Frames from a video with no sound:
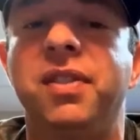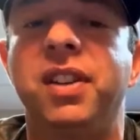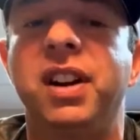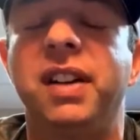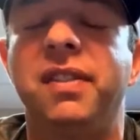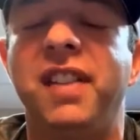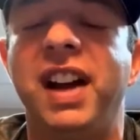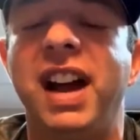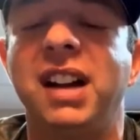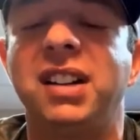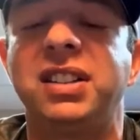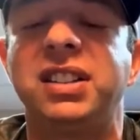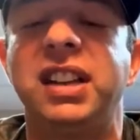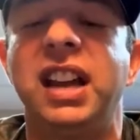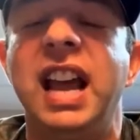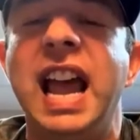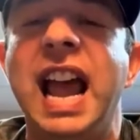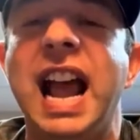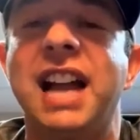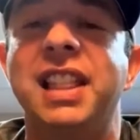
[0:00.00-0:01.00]
effects.
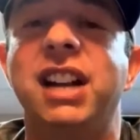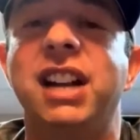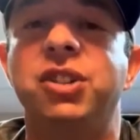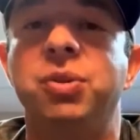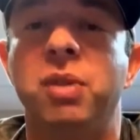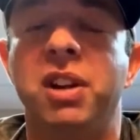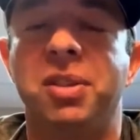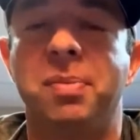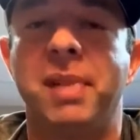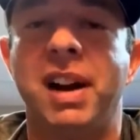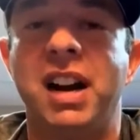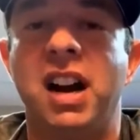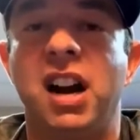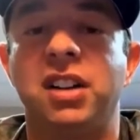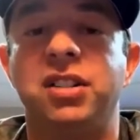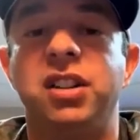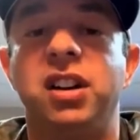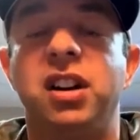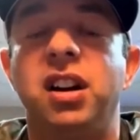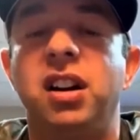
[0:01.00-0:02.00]
And that's with my
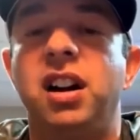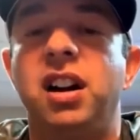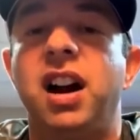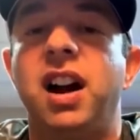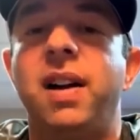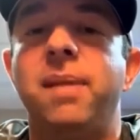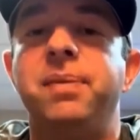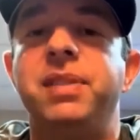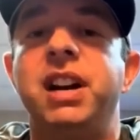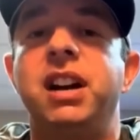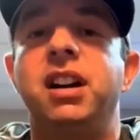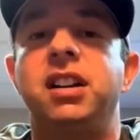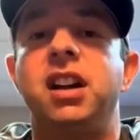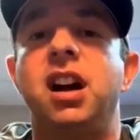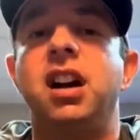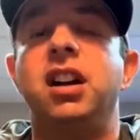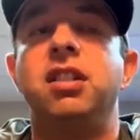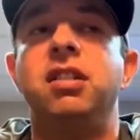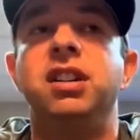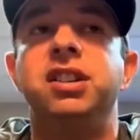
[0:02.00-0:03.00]
doctor, Derek
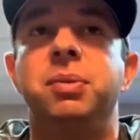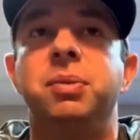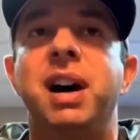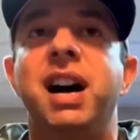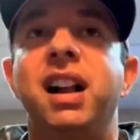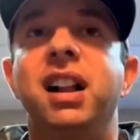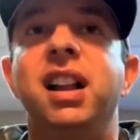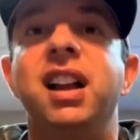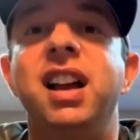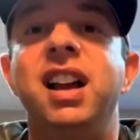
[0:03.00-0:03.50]
Yonker, as well.